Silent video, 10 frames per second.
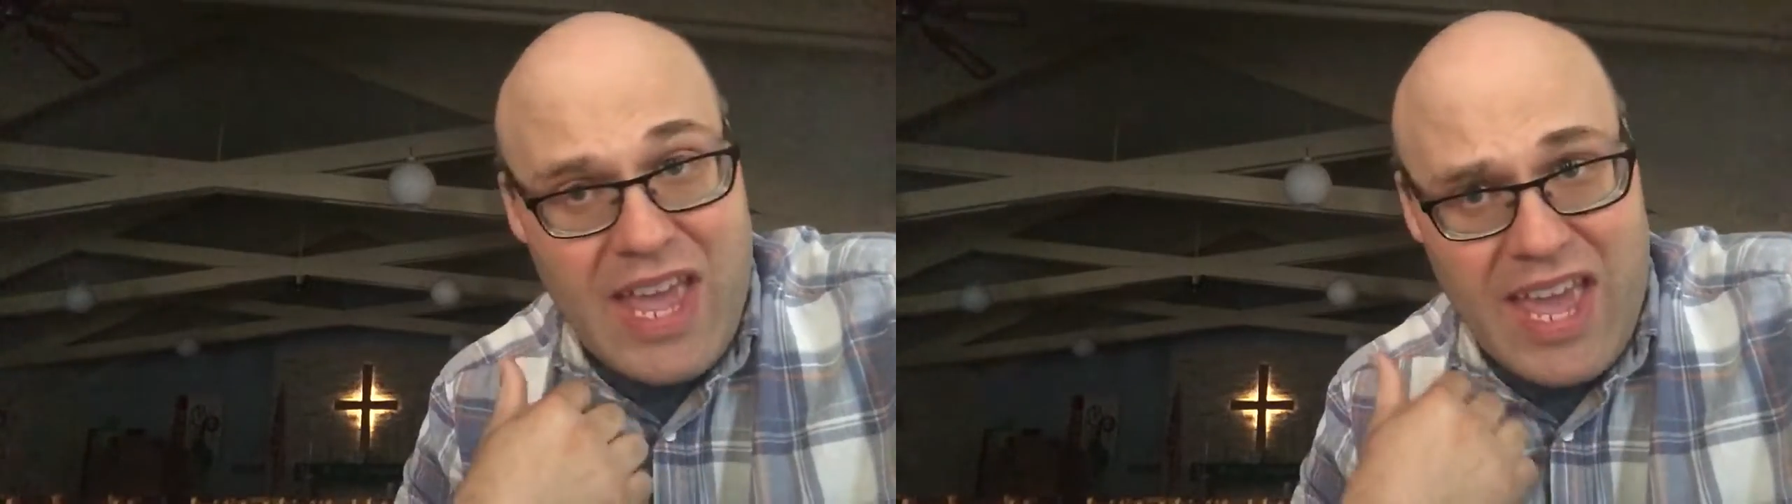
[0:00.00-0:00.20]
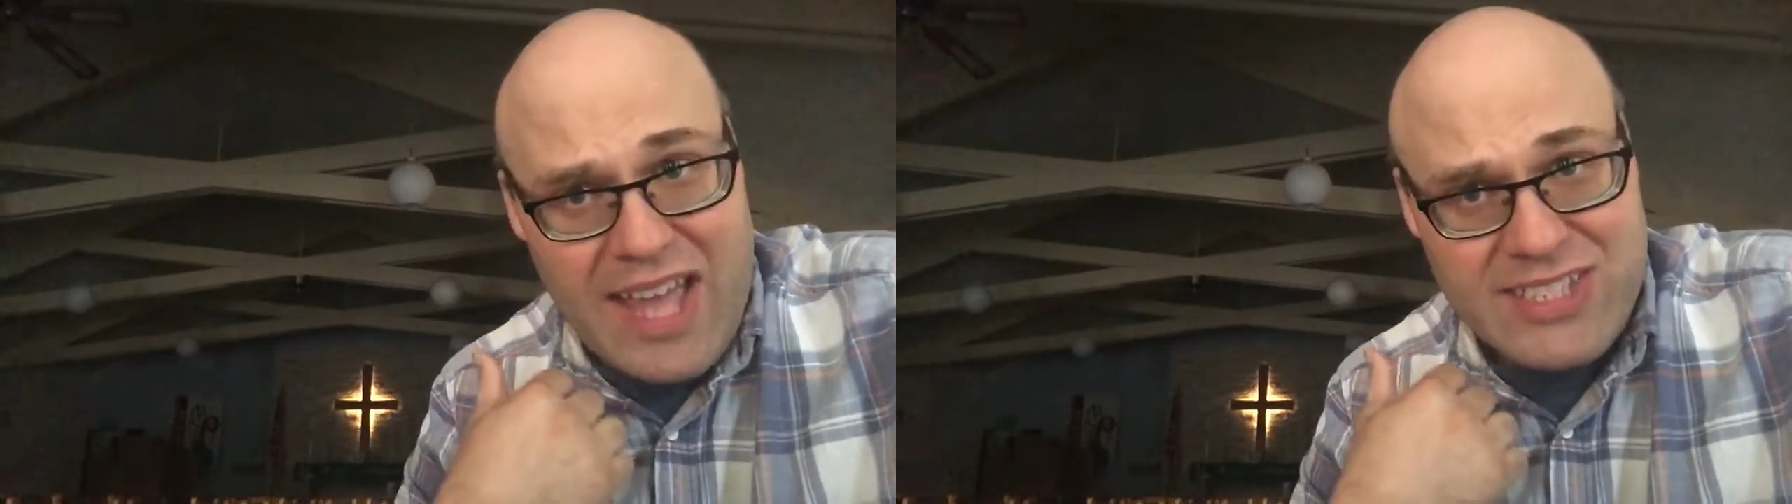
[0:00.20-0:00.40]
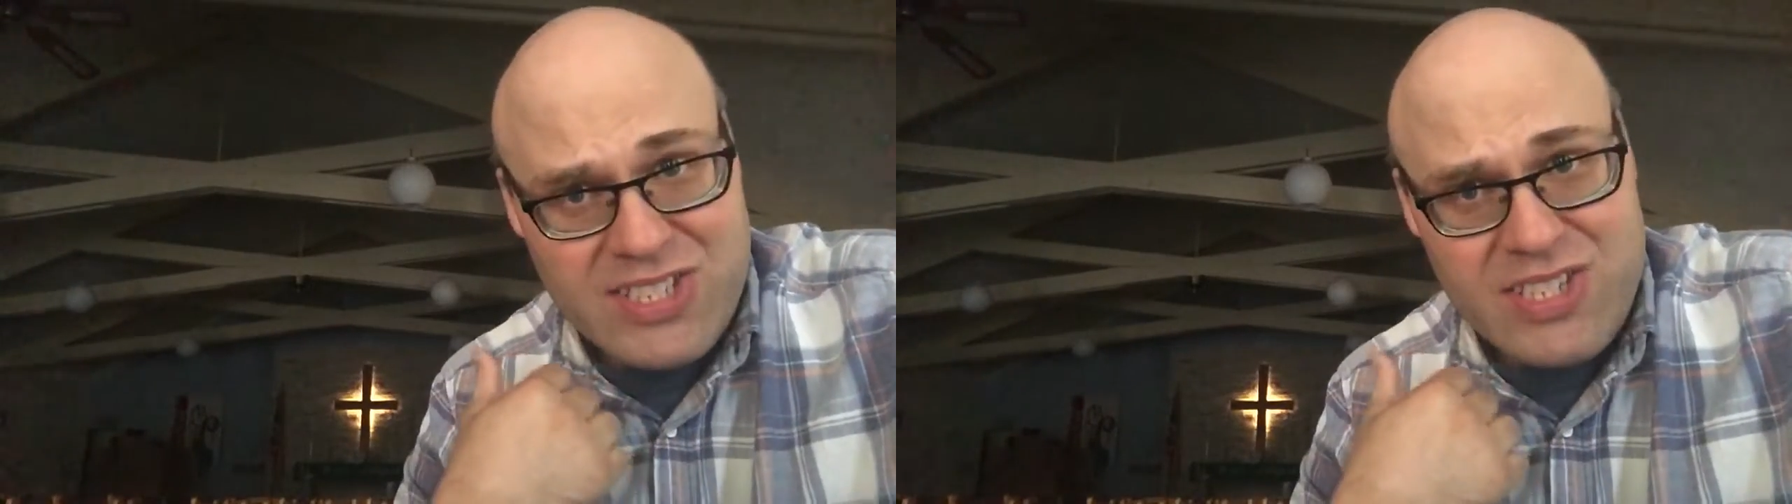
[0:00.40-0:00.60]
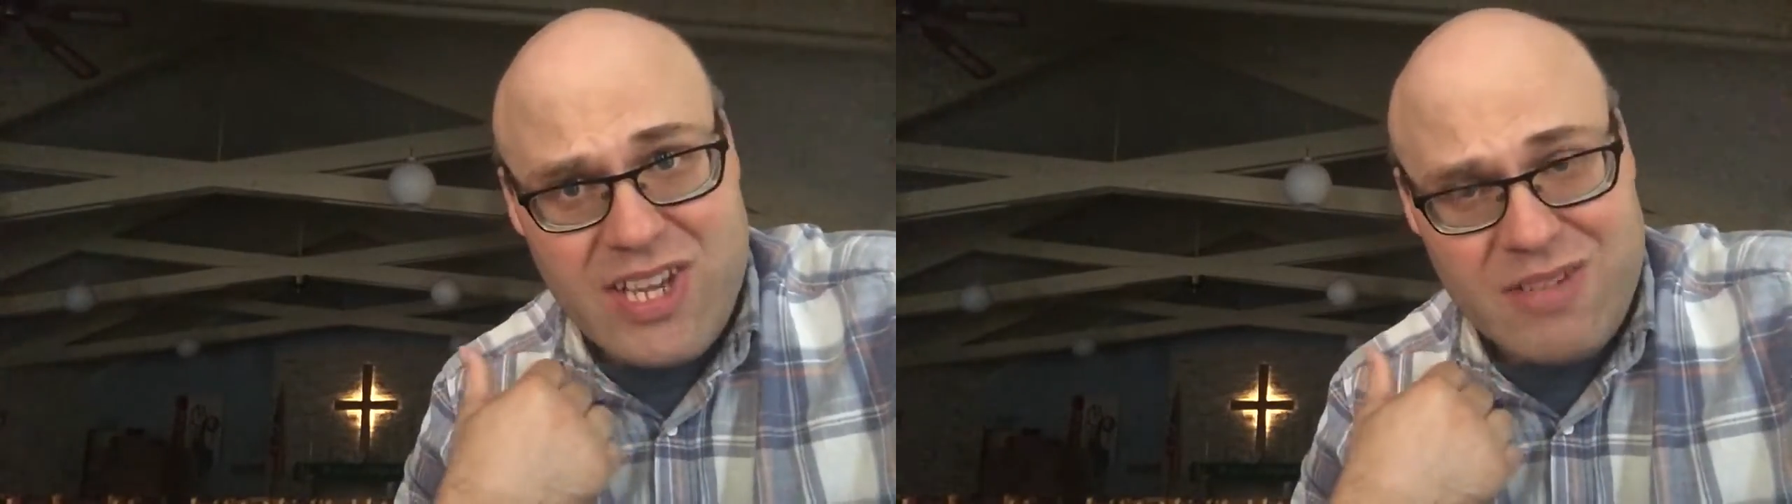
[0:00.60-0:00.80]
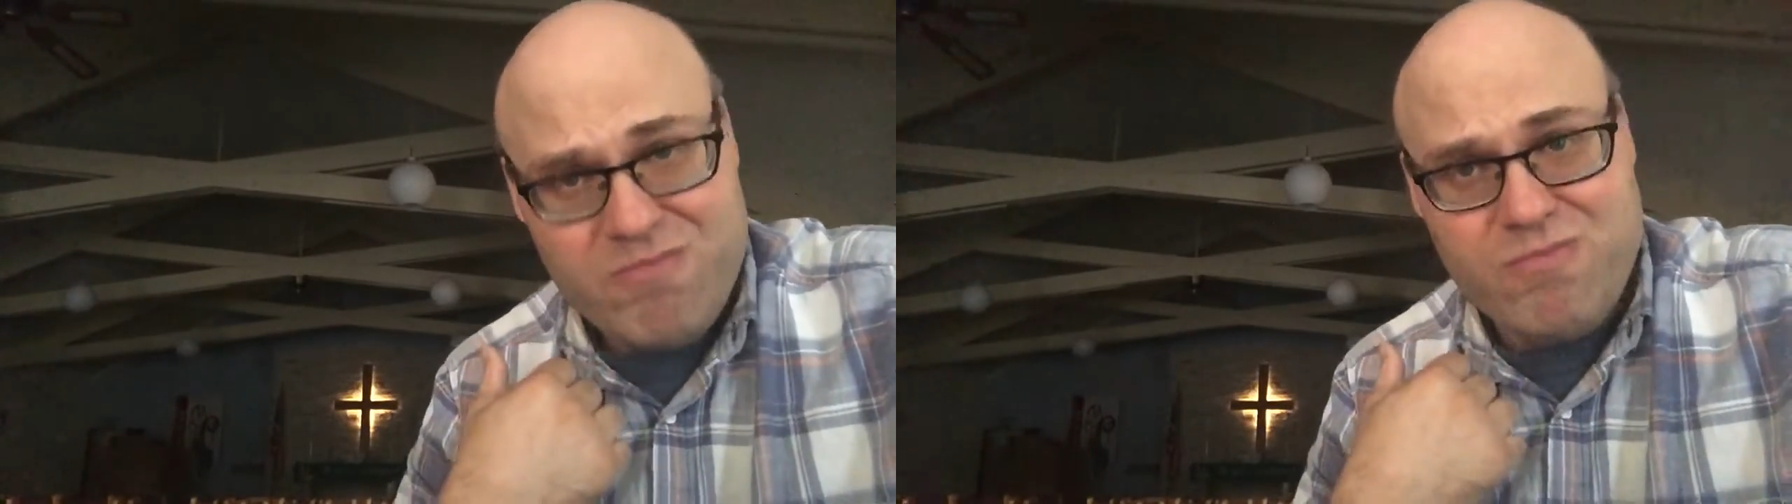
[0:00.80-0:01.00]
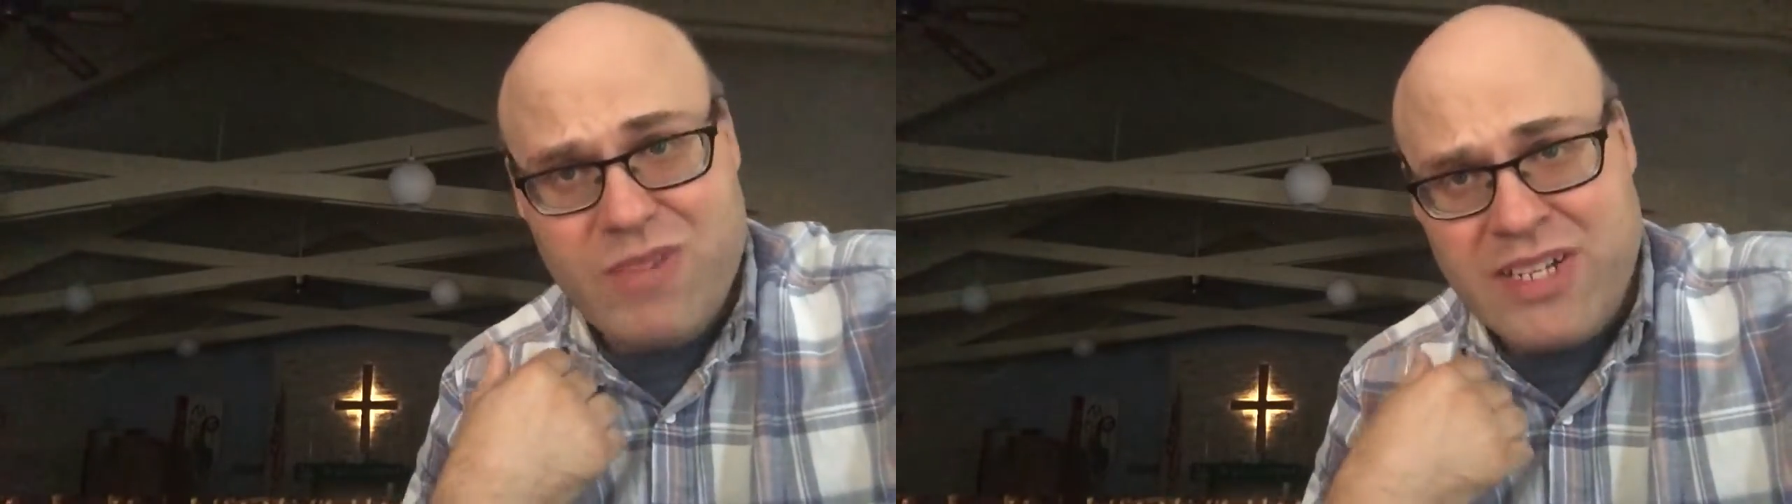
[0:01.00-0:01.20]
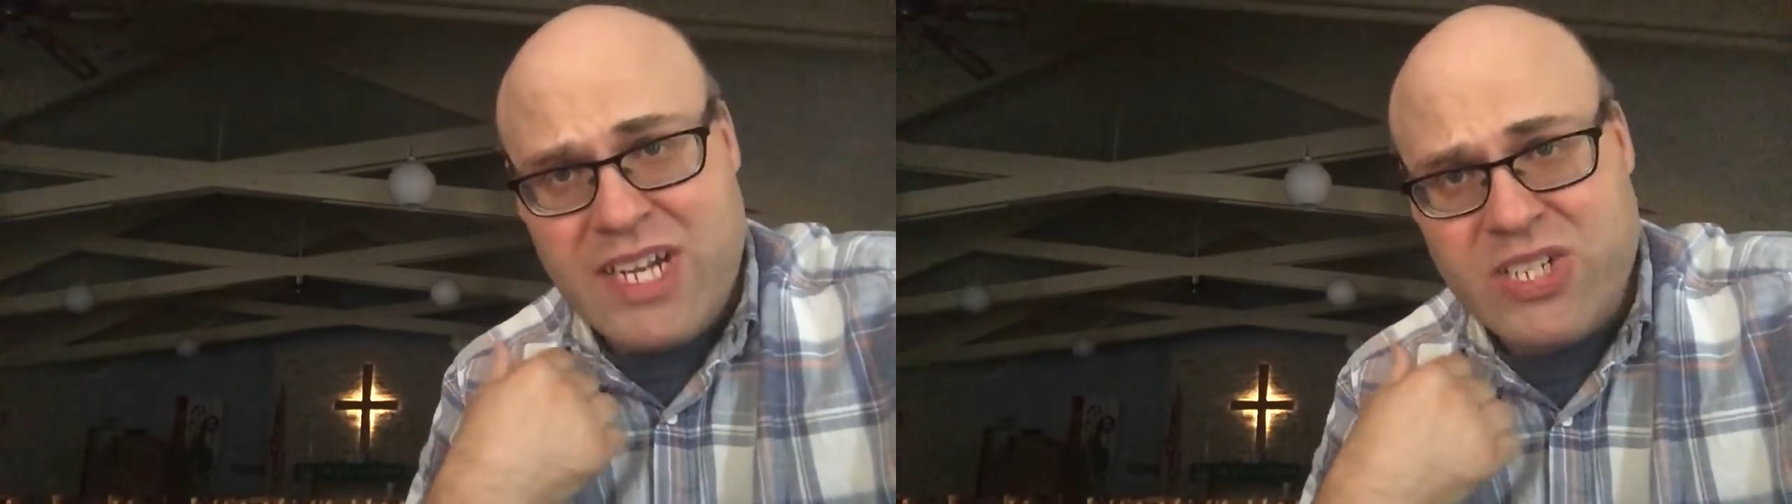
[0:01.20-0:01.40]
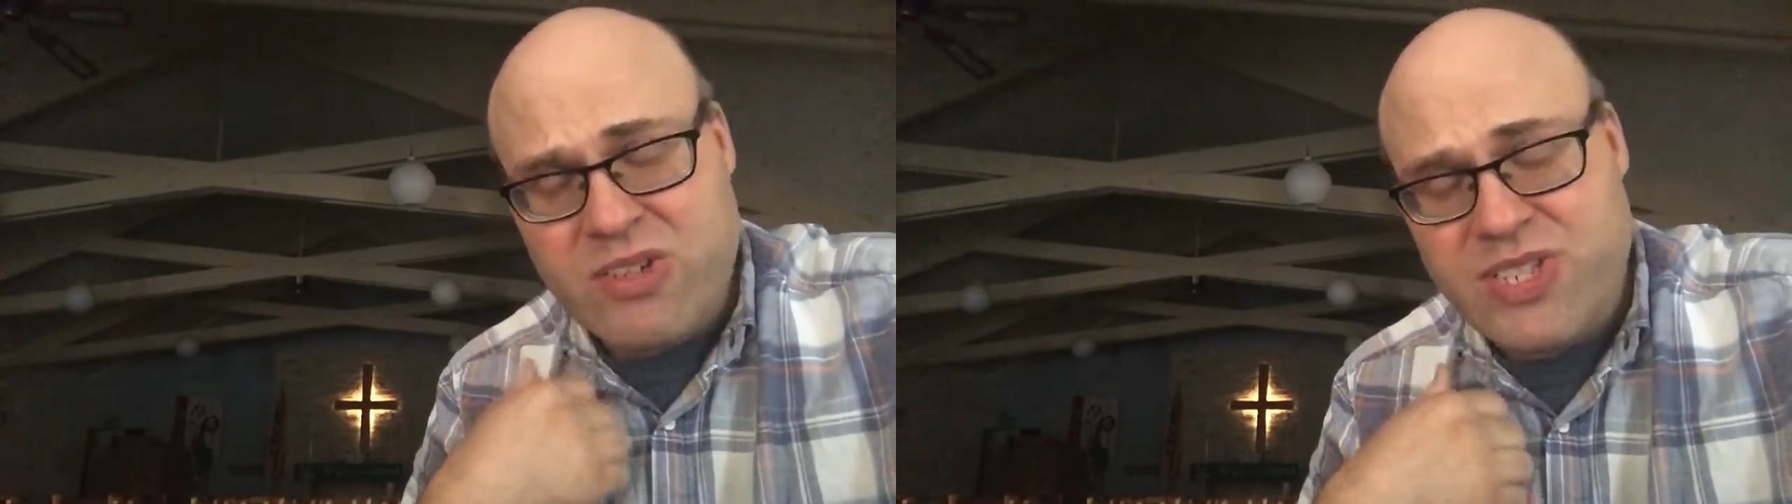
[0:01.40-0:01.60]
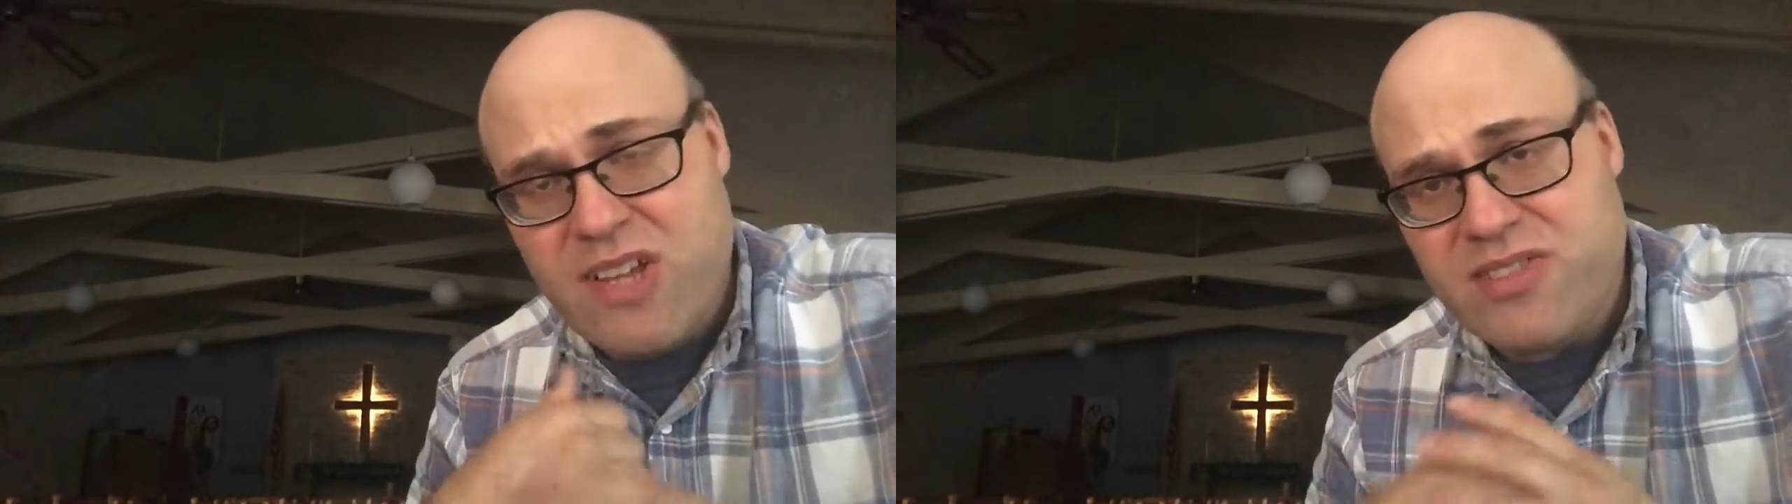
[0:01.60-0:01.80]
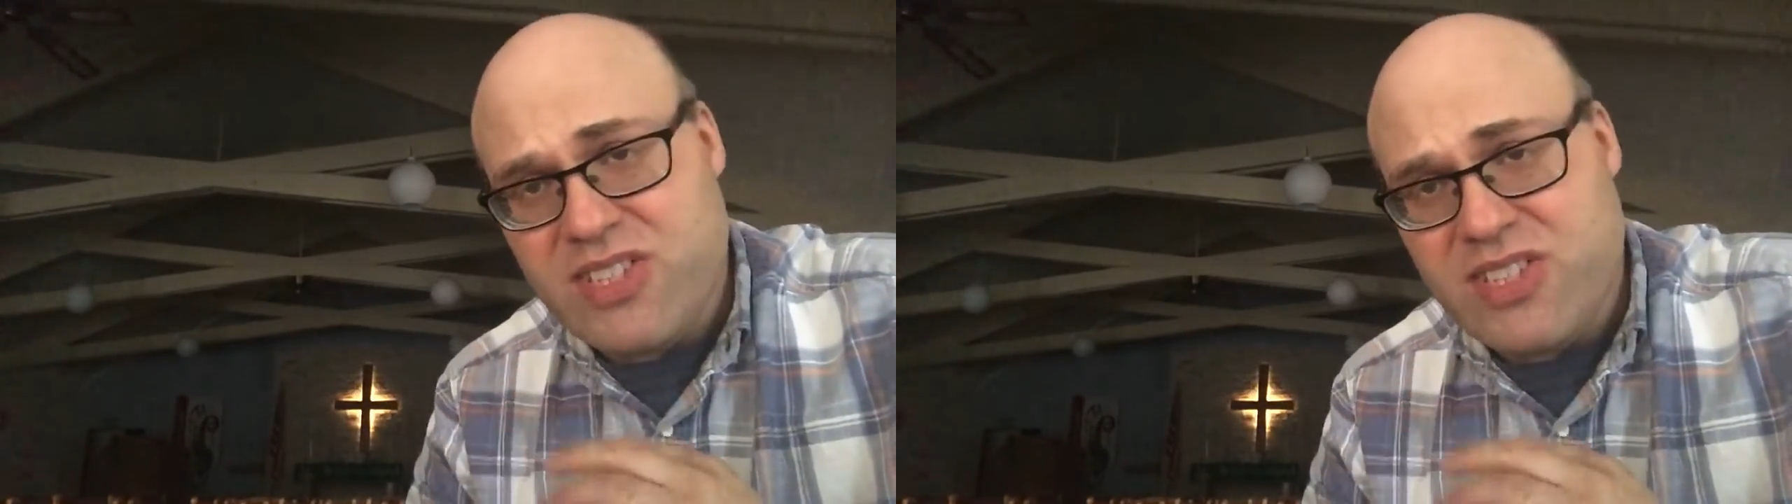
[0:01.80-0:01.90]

Hence, to ourselves to